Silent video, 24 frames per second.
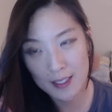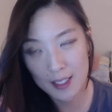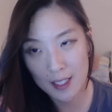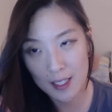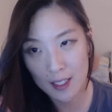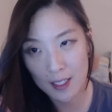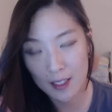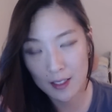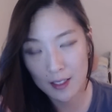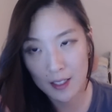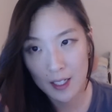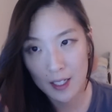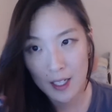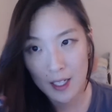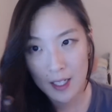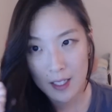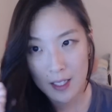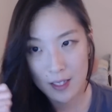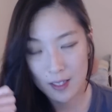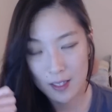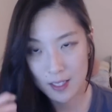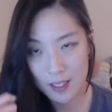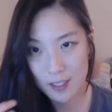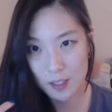in
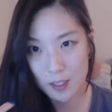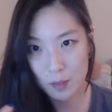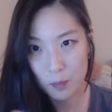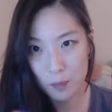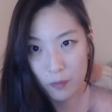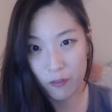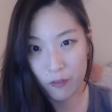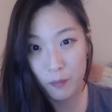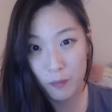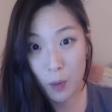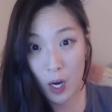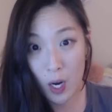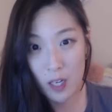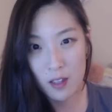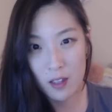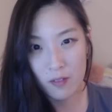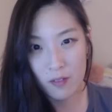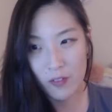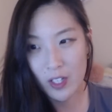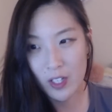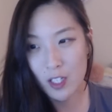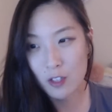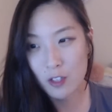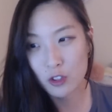this part of the video.